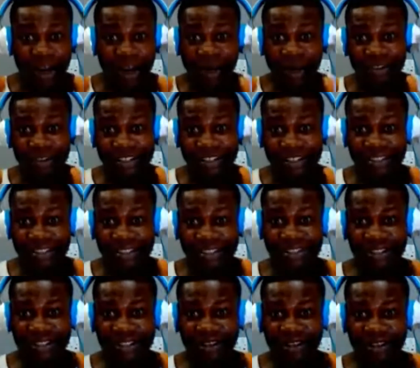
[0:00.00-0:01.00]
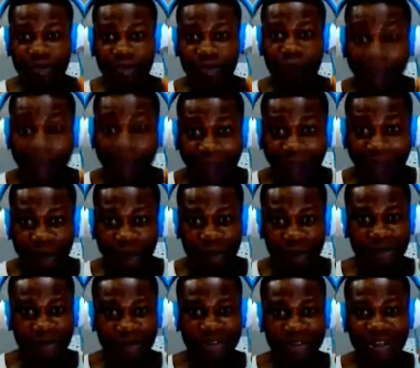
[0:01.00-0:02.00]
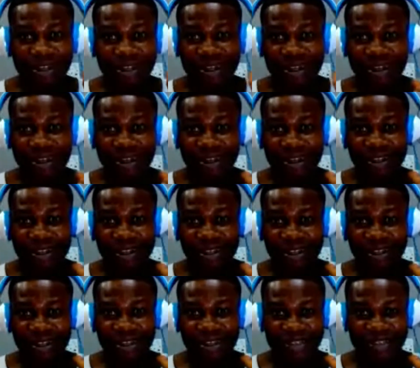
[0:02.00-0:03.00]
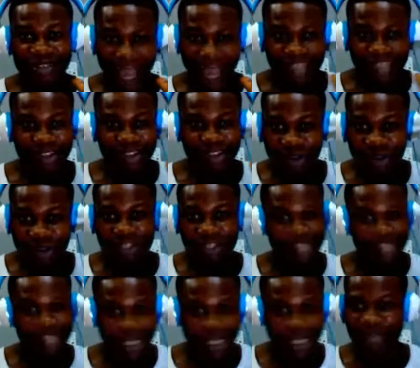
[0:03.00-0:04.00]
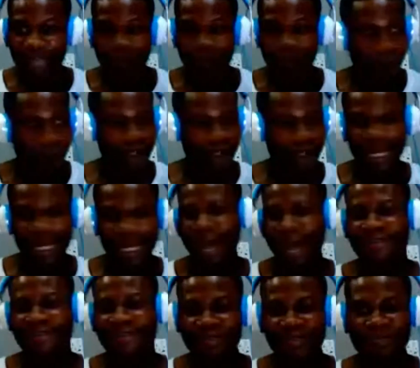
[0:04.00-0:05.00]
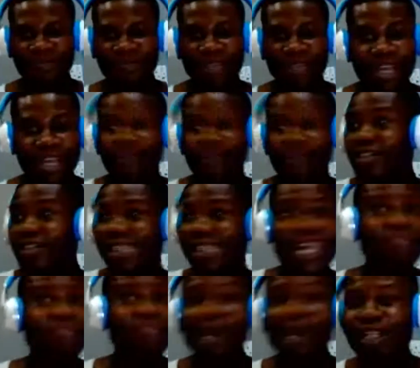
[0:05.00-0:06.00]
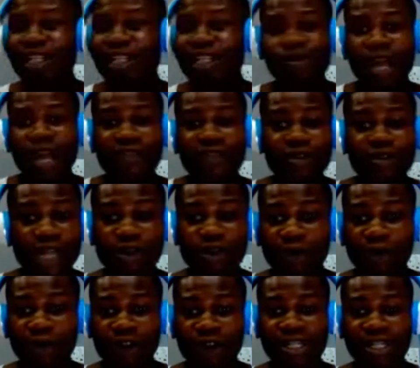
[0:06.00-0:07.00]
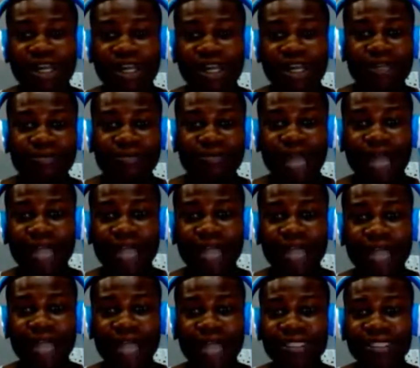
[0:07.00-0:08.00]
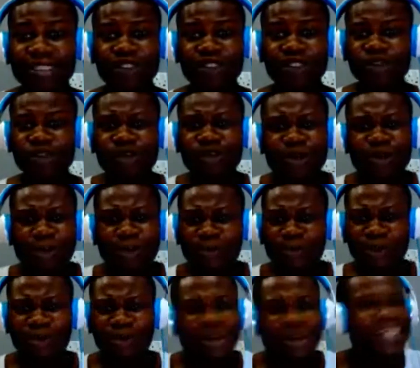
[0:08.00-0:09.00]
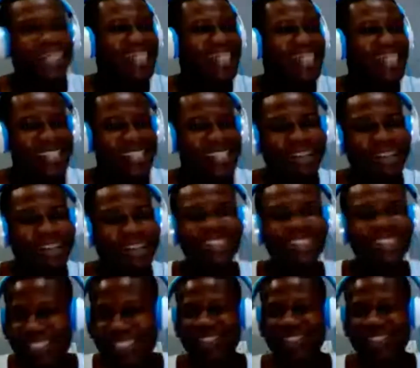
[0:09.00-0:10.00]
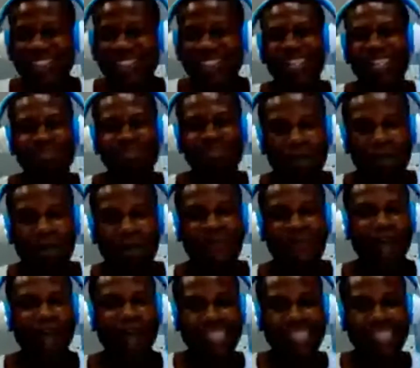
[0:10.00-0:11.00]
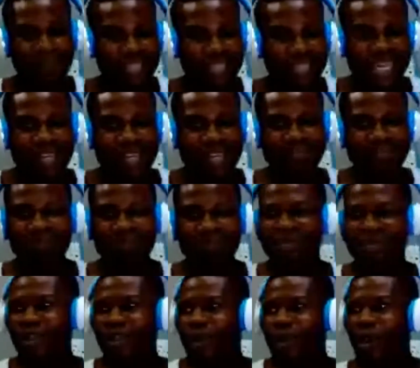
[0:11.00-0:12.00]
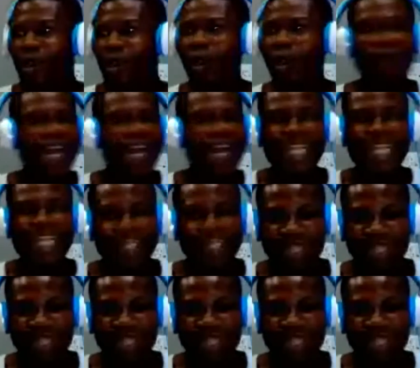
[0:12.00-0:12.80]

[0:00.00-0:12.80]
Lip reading: Wow, guys, you're gonna see it work live. You could send money to anywhere in the world. And do you know one crazy thing about decentralized form of activity of anything?